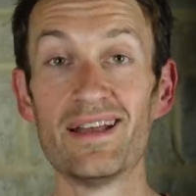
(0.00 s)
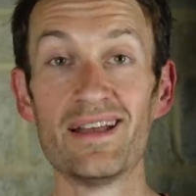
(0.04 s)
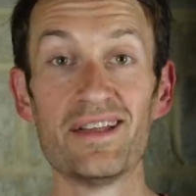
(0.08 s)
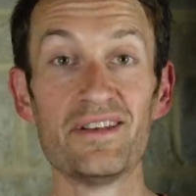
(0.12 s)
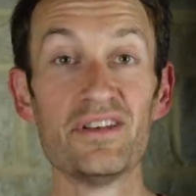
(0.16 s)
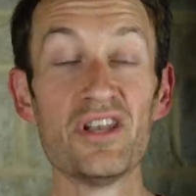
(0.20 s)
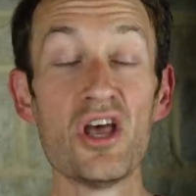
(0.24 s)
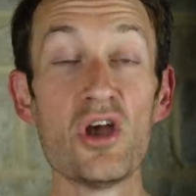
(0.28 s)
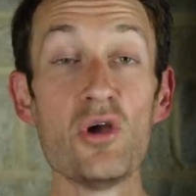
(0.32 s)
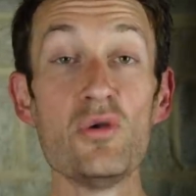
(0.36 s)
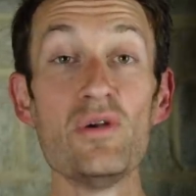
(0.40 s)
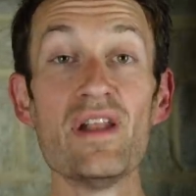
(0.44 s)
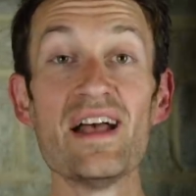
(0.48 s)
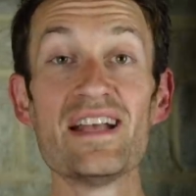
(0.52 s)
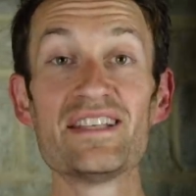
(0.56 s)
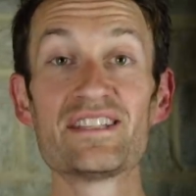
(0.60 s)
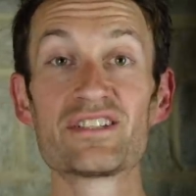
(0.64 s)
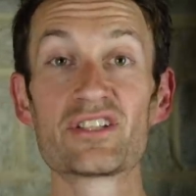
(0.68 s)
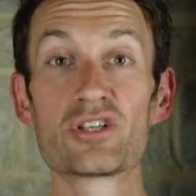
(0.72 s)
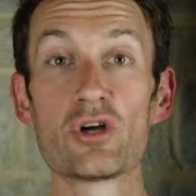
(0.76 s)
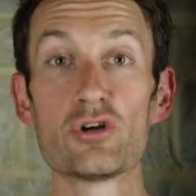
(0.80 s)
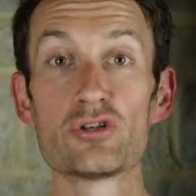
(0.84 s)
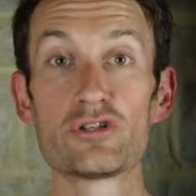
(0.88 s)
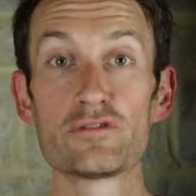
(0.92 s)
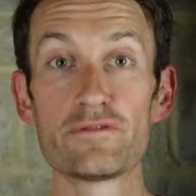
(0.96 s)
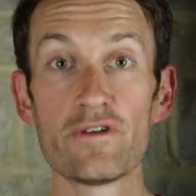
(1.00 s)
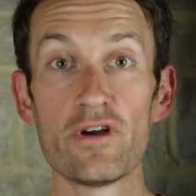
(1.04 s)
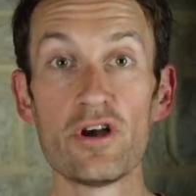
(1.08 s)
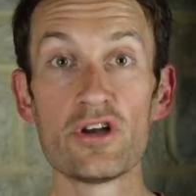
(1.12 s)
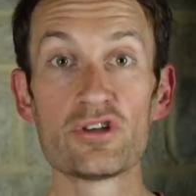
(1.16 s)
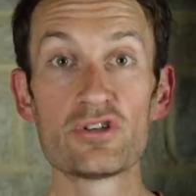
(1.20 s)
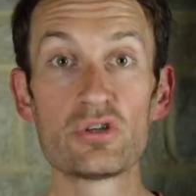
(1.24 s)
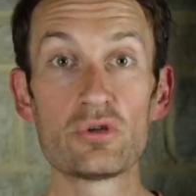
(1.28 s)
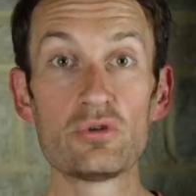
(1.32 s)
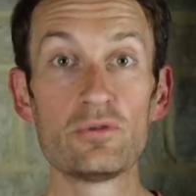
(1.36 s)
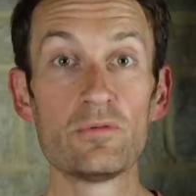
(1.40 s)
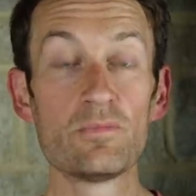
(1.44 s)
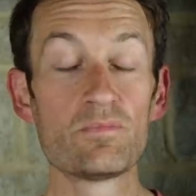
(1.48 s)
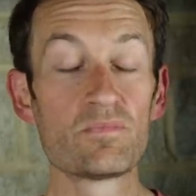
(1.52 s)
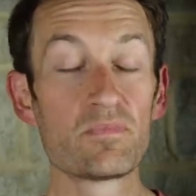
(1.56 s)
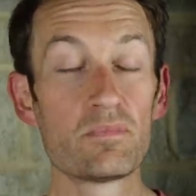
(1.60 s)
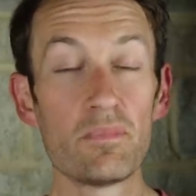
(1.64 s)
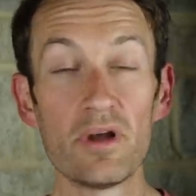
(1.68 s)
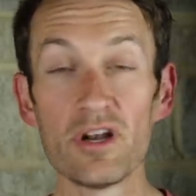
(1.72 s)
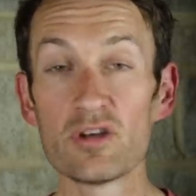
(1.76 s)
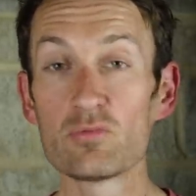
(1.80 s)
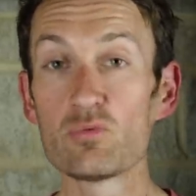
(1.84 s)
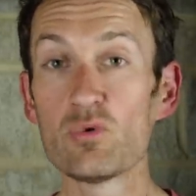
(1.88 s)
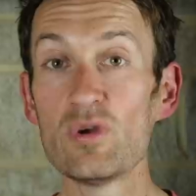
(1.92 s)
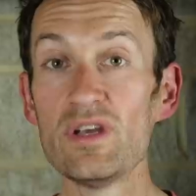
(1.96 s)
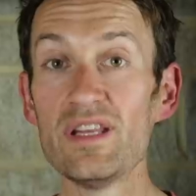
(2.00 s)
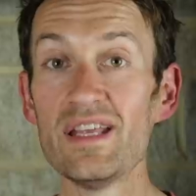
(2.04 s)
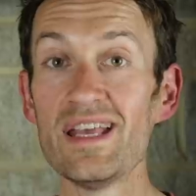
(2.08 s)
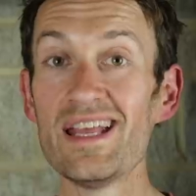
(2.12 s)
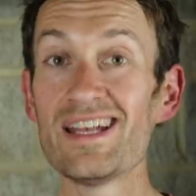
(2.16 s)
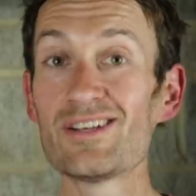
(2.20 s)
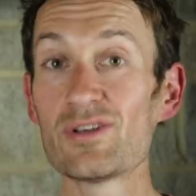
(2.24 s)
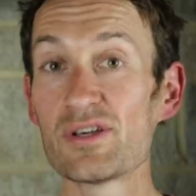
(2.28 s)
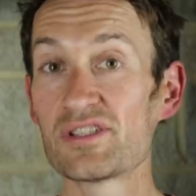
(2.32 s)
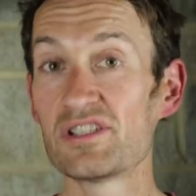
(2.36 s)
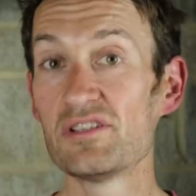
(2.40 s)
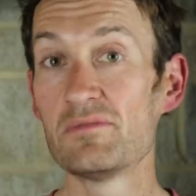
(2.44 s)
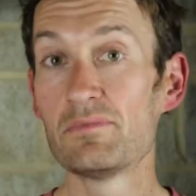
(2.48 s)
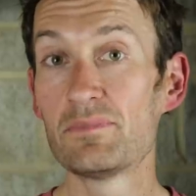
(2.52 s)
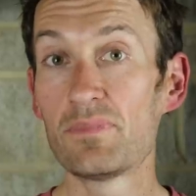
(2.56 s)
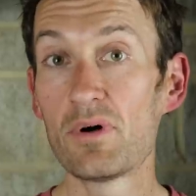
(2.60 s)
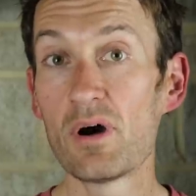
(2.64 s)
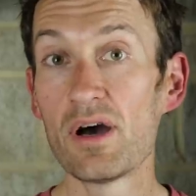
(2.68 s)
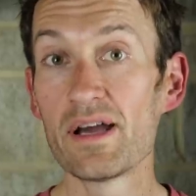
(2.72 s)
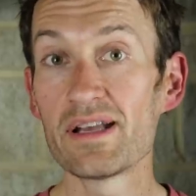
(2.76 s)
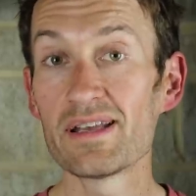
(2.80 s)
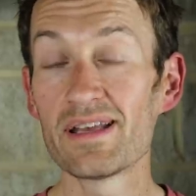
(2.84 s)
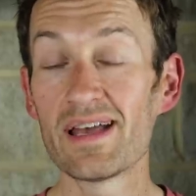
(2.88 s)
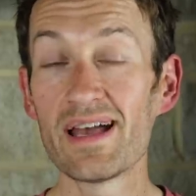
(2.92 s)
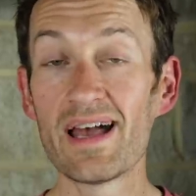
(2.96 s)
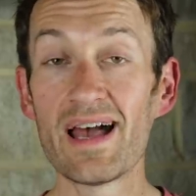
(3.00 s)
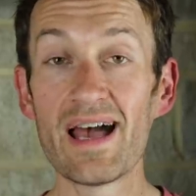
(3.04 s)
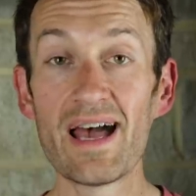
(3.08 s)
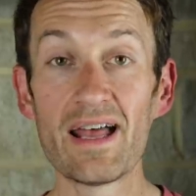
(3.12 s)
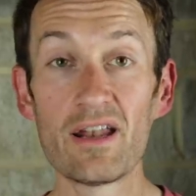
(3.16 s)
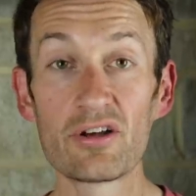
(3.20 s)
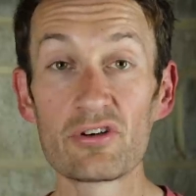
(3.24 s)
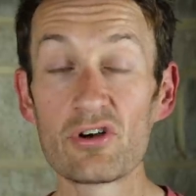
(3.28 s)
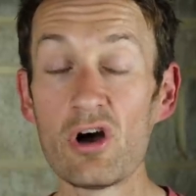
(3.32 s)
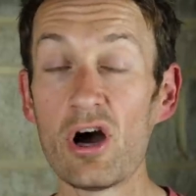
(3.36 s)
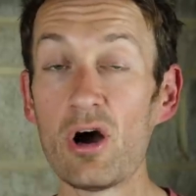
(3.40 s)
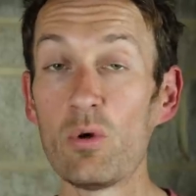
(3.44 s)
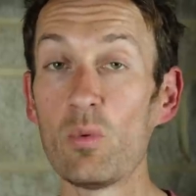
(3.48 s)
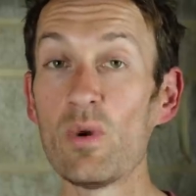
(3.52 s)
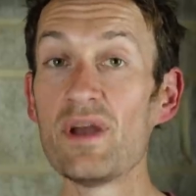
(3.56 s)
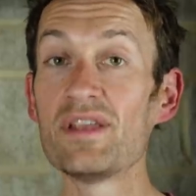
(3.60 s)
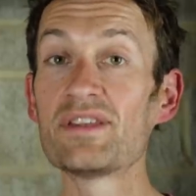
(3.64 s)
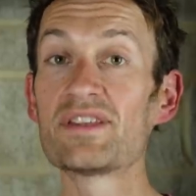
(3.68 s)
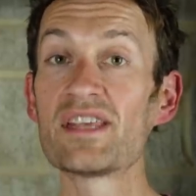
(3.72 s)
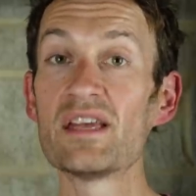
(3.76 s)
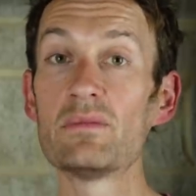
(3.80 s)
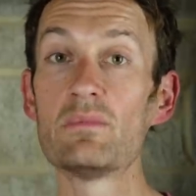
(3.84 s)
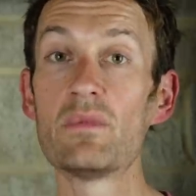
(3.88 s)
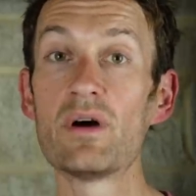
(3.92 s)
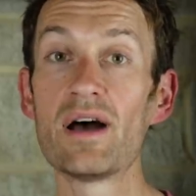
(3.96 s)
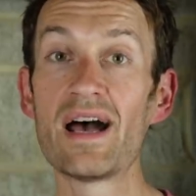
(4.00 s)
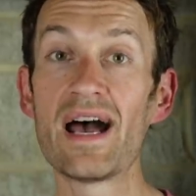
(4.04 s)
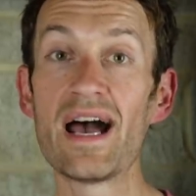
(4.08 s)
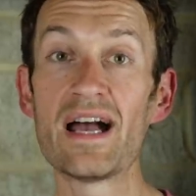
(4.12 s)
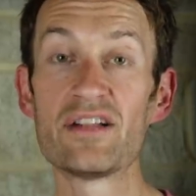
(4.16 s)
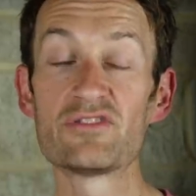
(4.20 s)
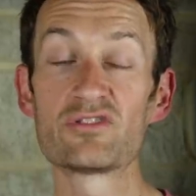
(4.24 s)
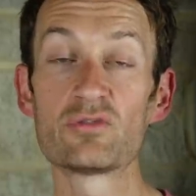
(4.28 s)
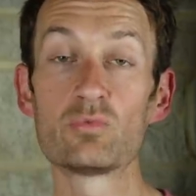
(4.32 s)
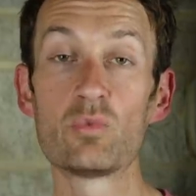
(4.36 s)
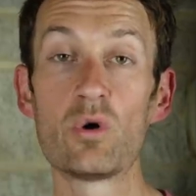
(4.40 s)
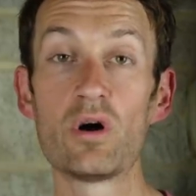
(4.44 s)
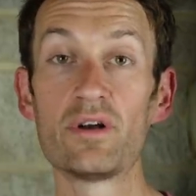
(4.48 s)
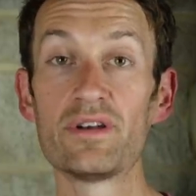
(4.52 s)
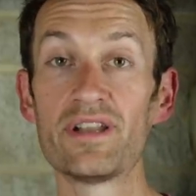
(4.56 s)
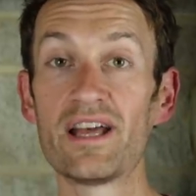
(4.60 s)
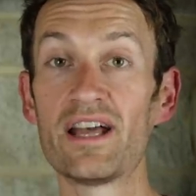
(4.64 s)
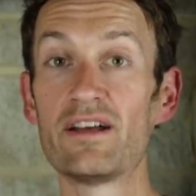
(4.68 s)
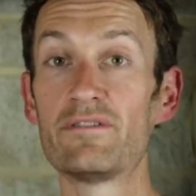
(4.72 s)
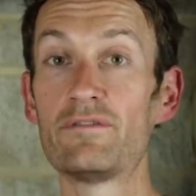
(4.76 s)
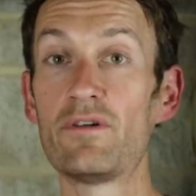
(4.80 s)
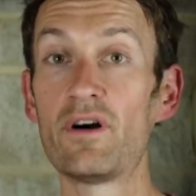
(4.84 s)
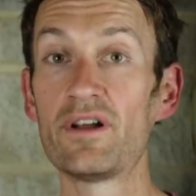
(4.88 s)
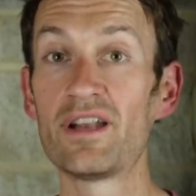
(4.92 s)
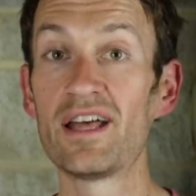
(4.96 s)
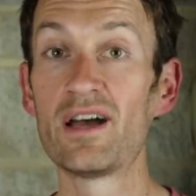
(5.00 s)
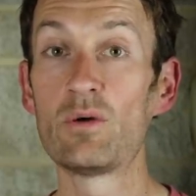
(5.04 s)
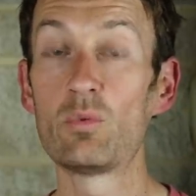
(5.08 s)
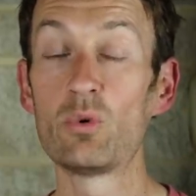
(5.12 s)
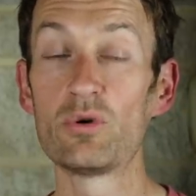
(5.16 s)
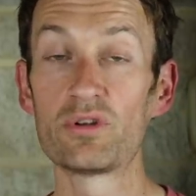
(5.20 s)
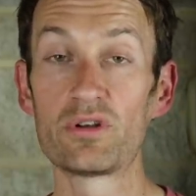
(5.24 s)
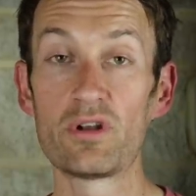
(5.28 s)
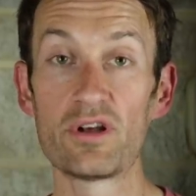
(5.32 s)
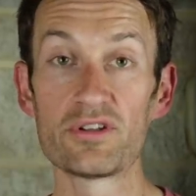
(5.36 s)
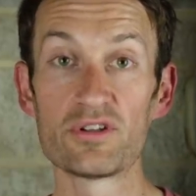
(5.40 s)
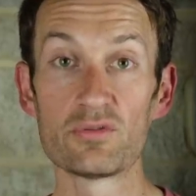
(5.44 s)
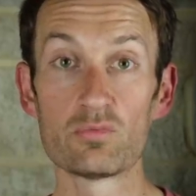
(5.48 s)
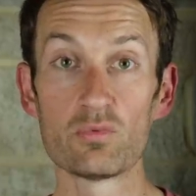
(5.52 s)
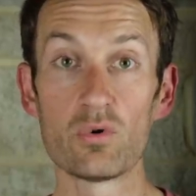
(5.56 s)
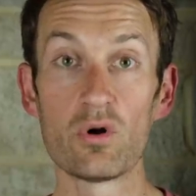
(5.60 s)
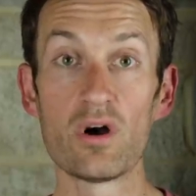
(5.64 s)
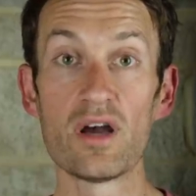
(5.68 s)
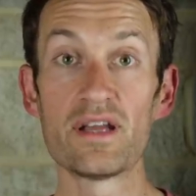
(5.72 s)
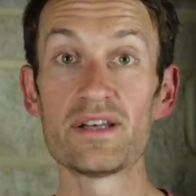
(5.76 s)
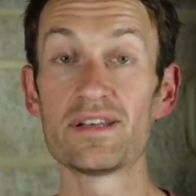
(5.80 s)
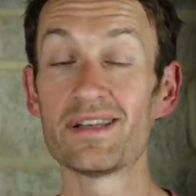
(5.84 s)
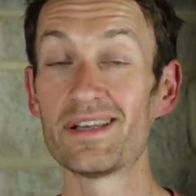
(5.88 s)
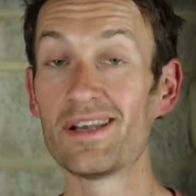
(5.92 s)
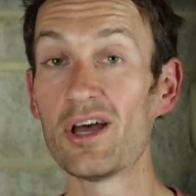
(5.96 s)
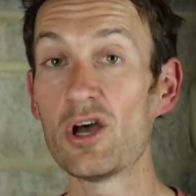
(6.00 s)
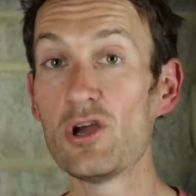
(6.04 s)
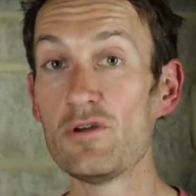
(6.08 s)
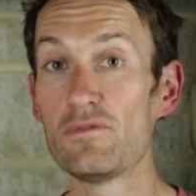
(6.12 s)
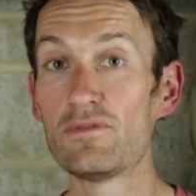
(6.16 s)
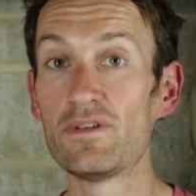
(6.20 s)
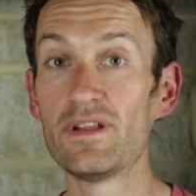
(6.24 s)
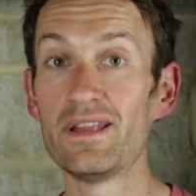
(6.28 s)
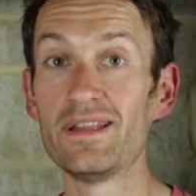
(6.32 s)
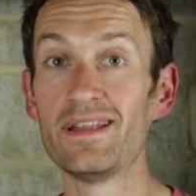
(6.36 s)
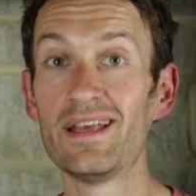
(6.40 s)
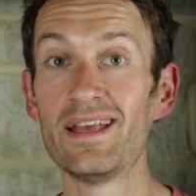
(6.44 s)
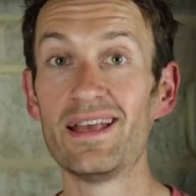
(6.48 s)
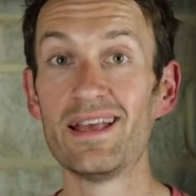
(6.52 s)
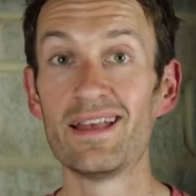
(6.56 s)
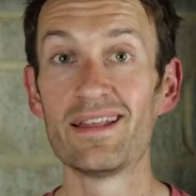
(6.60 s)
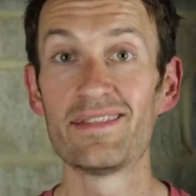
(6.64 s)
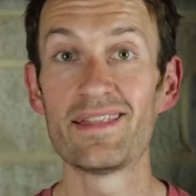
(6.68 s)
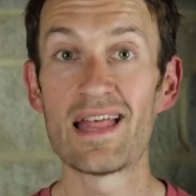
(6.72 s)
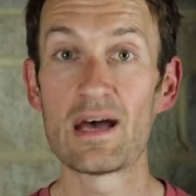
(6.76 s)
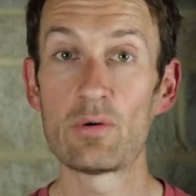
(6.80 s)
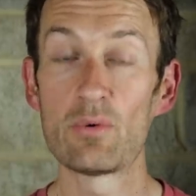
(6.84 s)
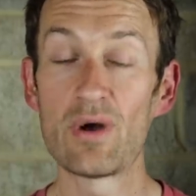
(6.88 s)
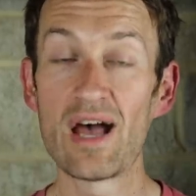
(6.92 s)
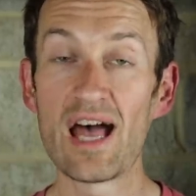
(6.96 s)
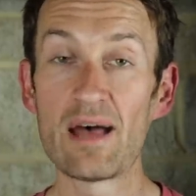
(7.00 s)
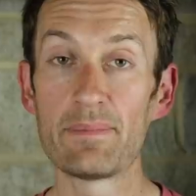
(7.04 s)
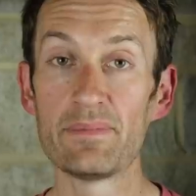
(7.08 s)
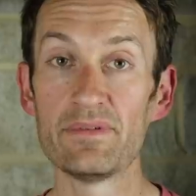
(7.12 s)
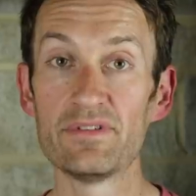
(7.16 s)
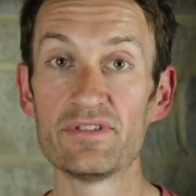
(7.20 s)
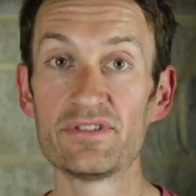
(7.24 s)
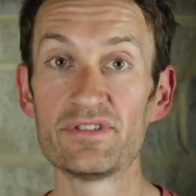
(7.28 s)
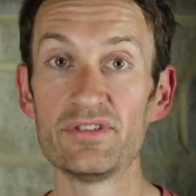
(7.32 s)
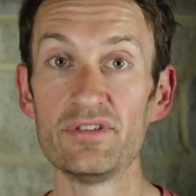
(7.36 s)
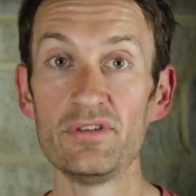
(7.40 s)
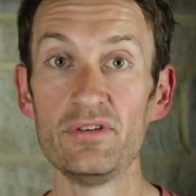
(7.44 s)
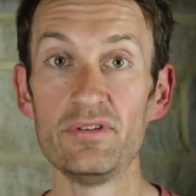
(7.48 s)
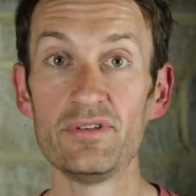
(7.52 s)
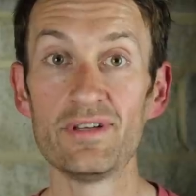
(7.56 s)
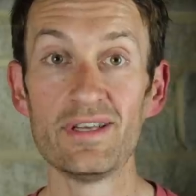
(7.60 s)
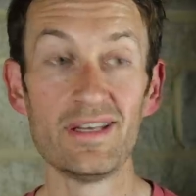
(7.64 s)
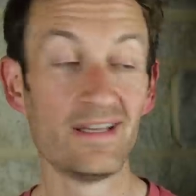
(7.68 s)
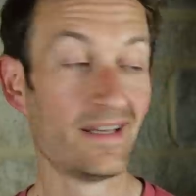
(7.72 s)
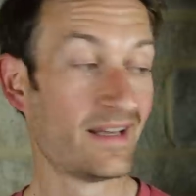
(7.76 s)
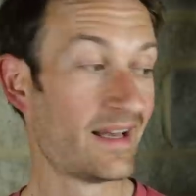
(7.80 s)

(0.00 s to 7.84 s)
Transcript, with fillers: No less controversial, but a really interesting bike and I can't wait to get my hands on one and find out what it's like to ride and hopefully that will happen soon.